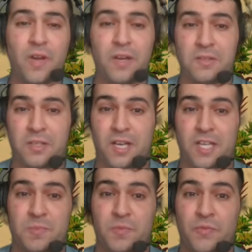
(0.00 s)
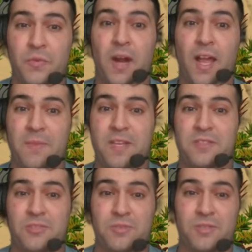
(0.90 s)
move on to the cons before I make
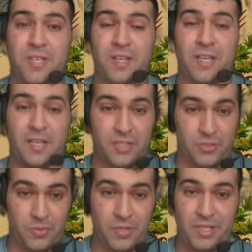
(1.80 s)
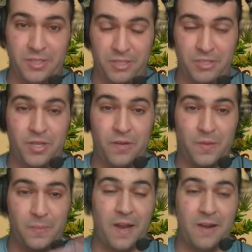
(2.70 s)
this unit sound like it's ridiculously
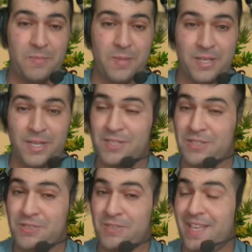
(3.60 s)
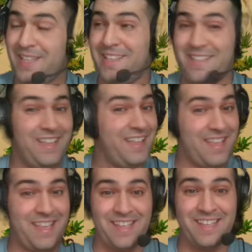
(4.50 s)
overpowered, because
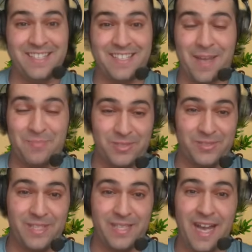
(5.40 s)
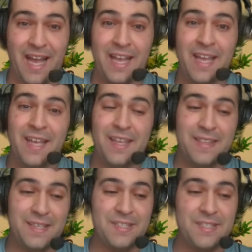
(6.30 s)
it is absolutely not.
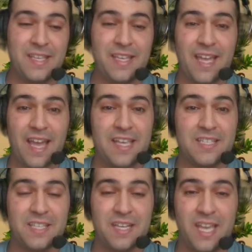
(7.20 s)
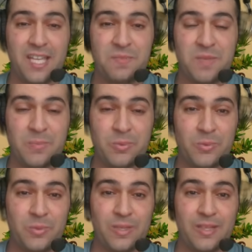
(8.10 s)
This thing has an HP
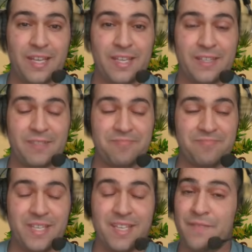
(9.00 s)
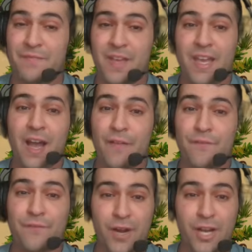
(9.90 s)
pool like if a
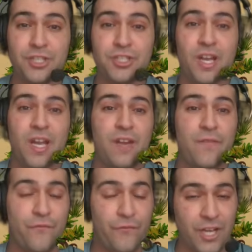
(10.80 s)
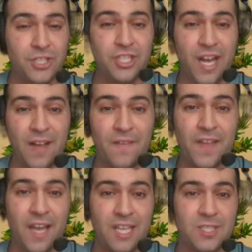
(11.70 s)
fresh out
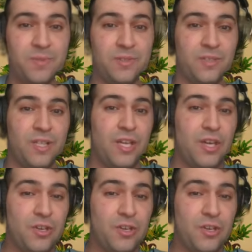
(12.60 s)
the hospital